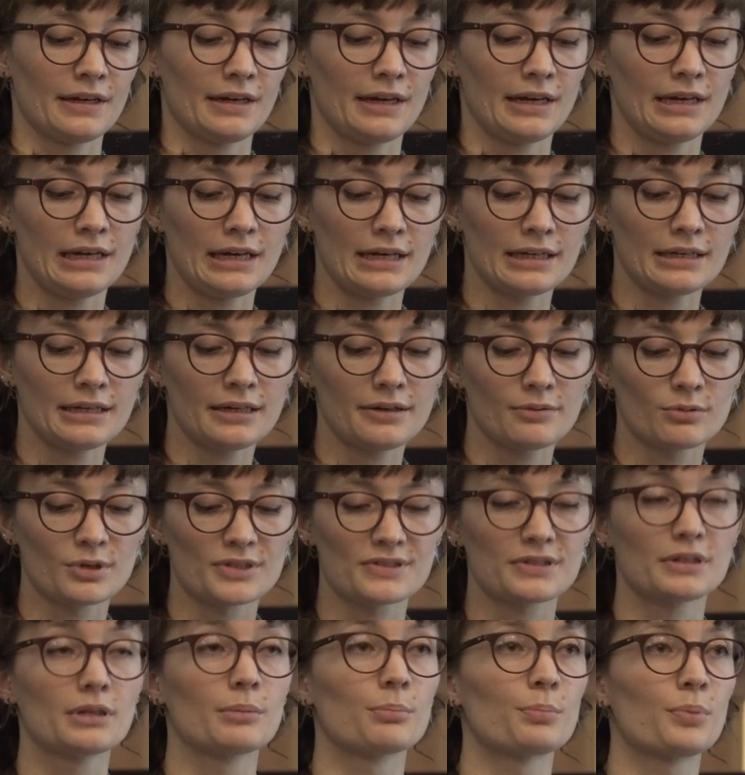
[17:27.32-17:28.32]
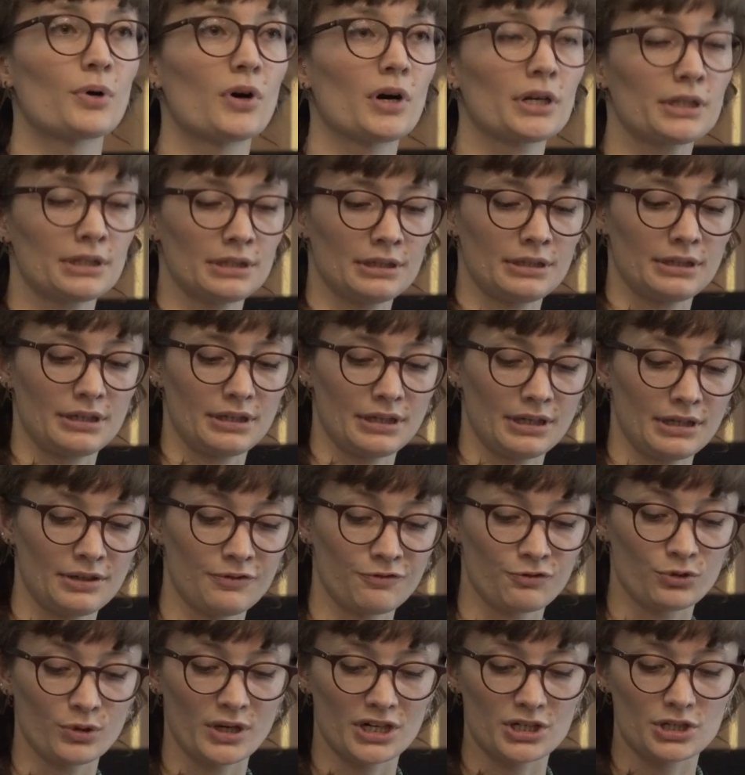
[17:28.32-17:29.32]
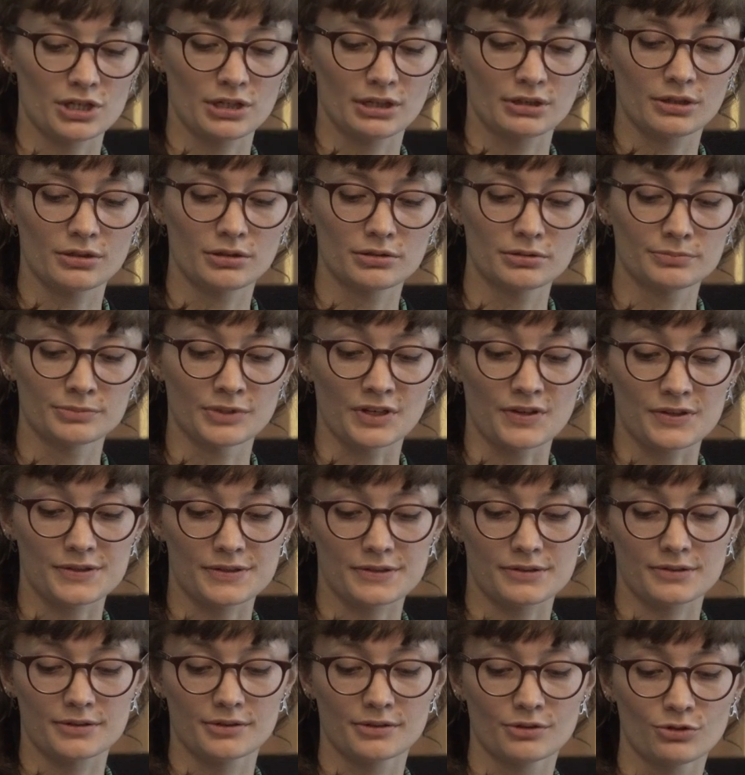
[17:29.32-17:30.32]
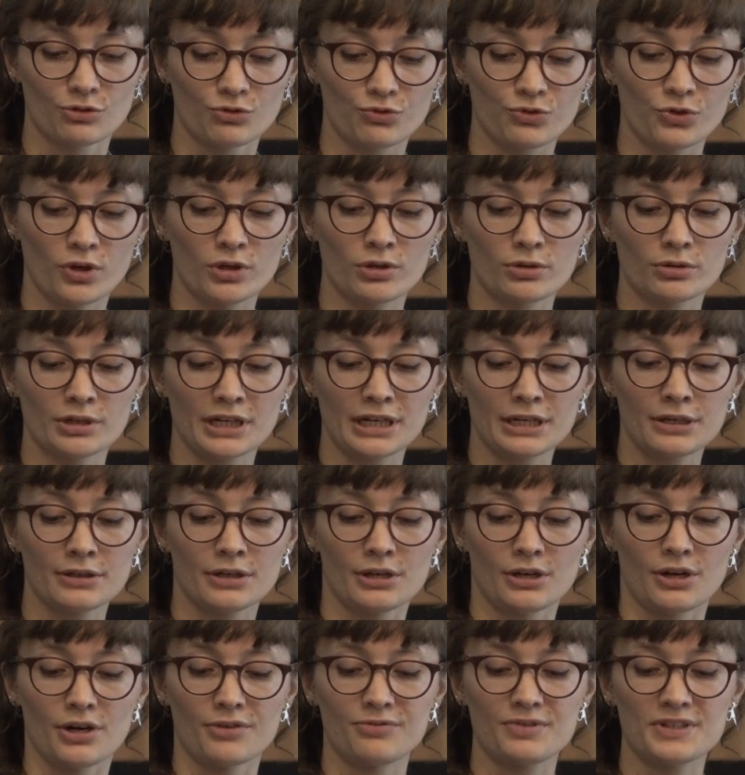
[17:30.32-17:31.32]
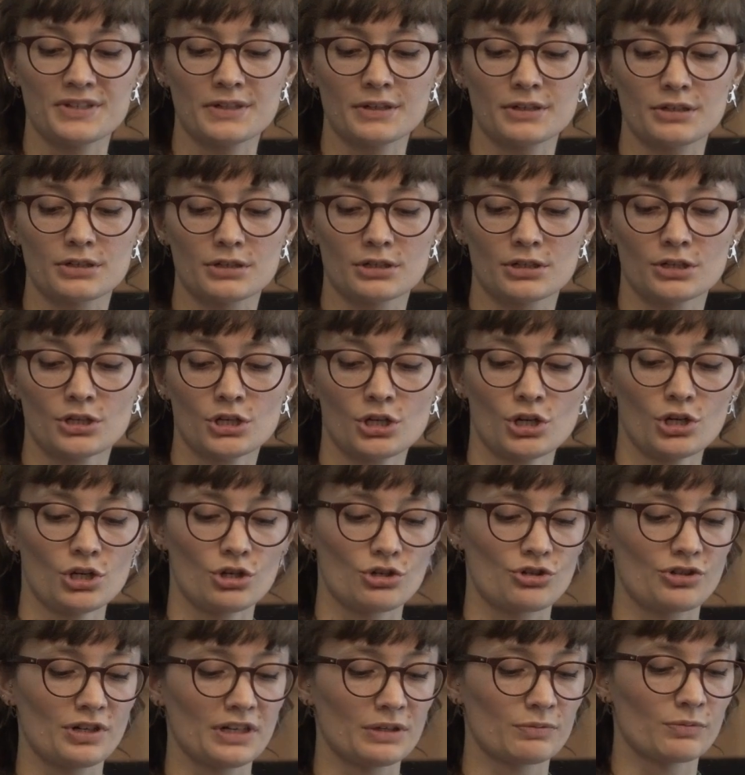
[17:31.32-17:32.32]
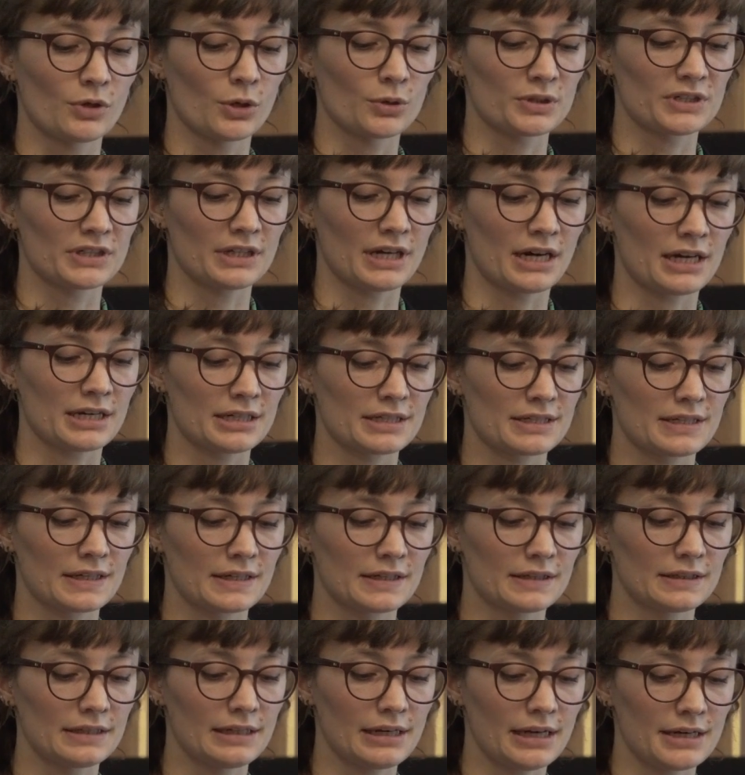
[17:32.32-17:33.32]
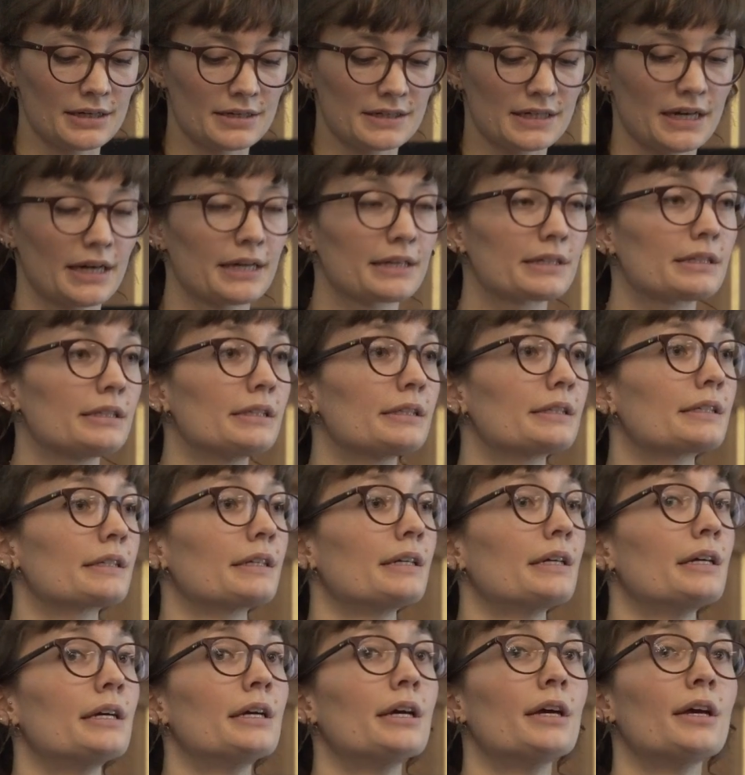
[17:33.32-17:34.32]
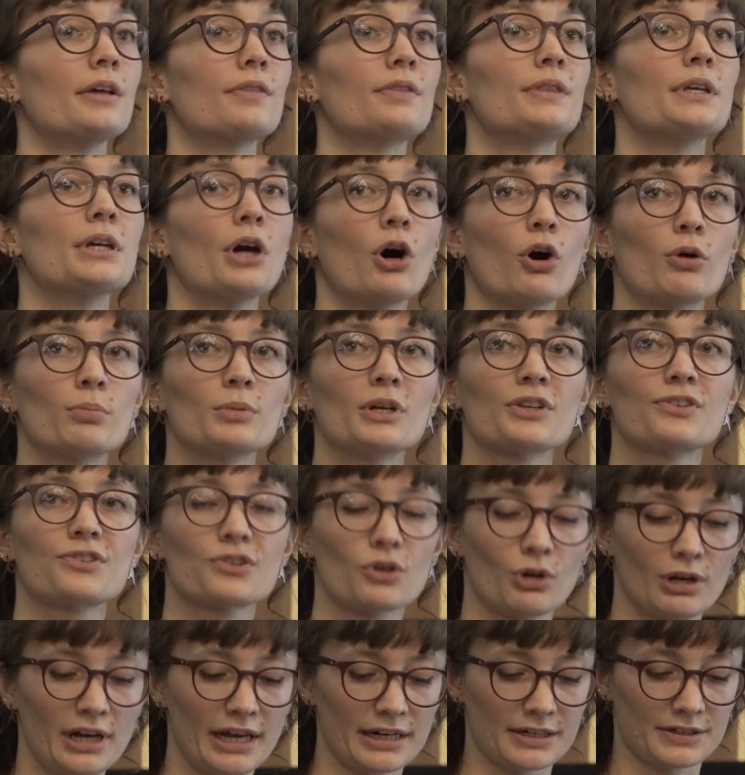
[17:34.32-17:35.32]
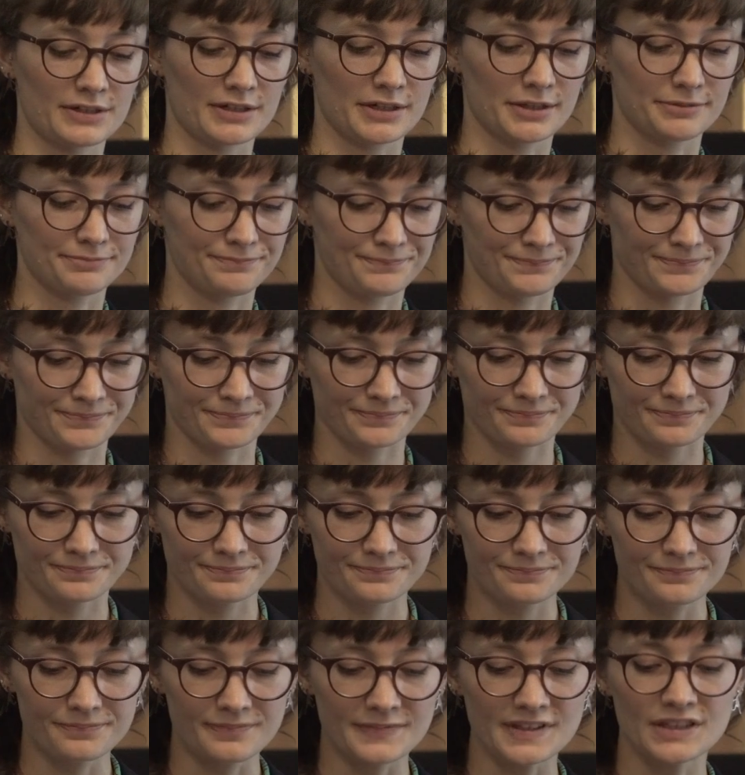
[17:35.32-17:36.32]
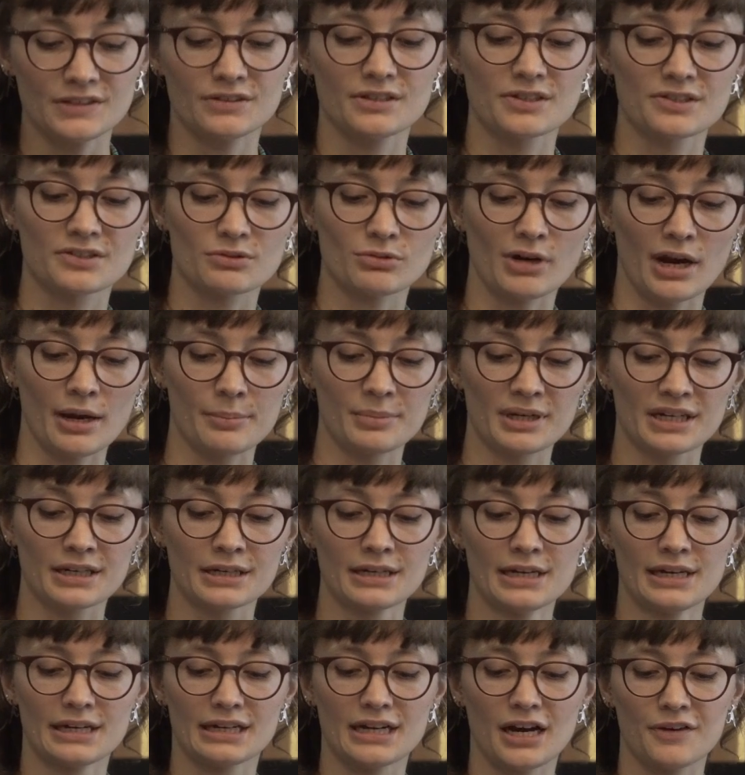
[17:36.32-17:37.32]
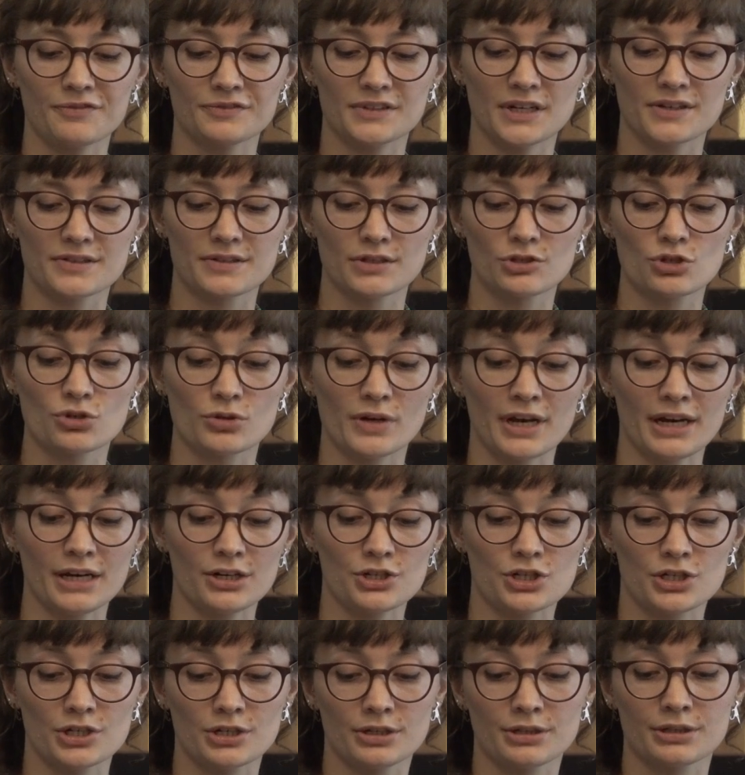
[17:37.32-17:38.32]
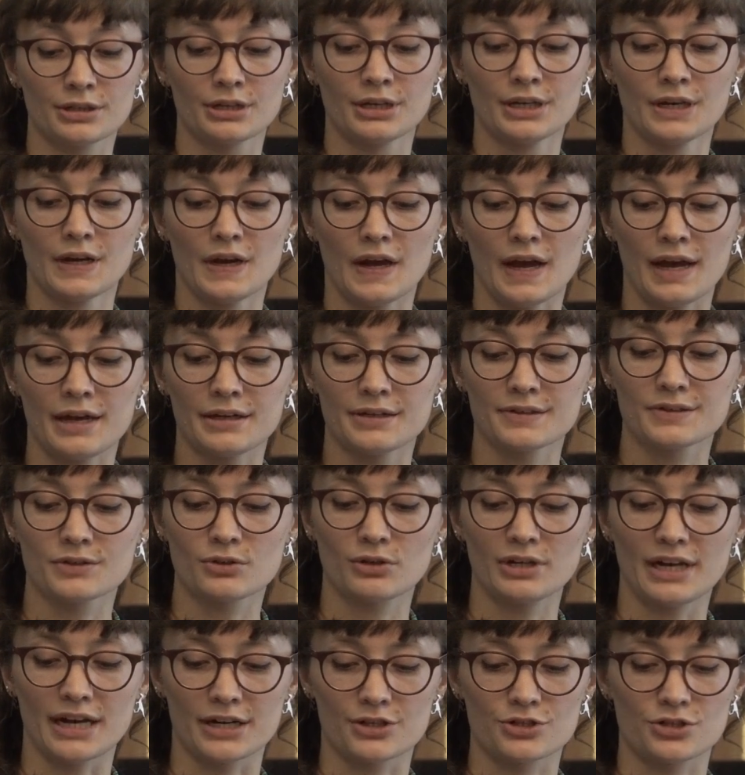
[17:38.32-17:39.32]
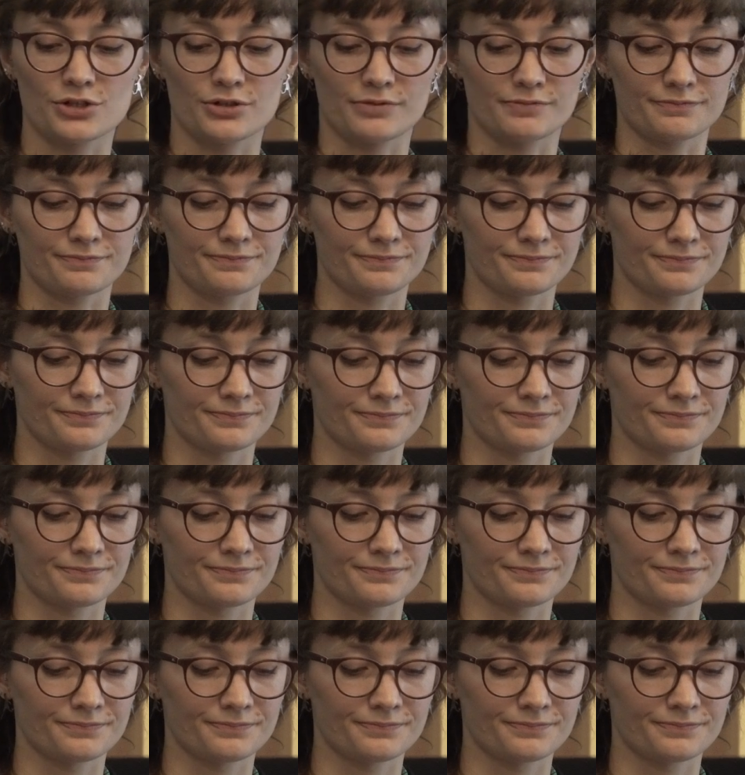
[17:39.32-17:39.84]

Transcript: Helene was an important, influential columnist. Following her visit, she wrote an article entitled "The Homeless Collector," describing Kaftan's situation and his collection.